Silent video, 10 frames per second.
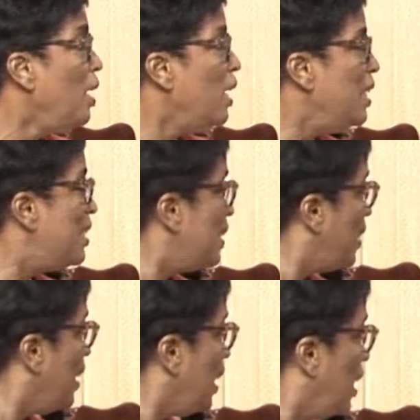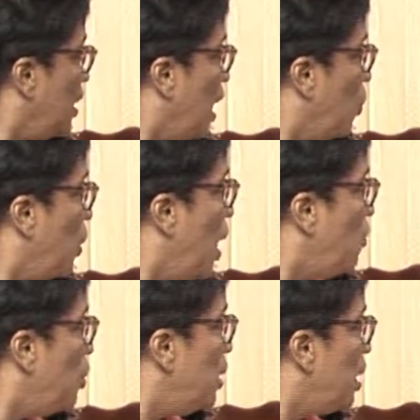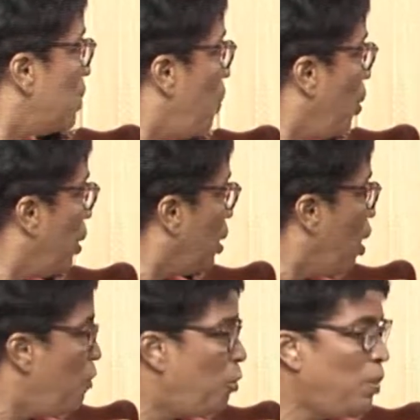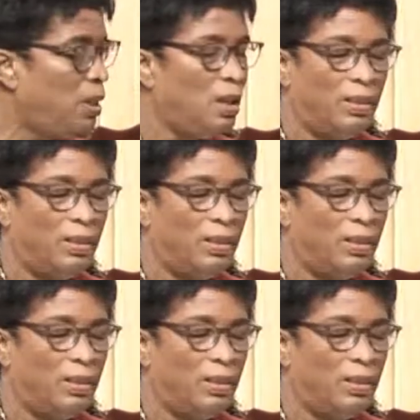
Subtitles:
into thinking that we have a despotic government,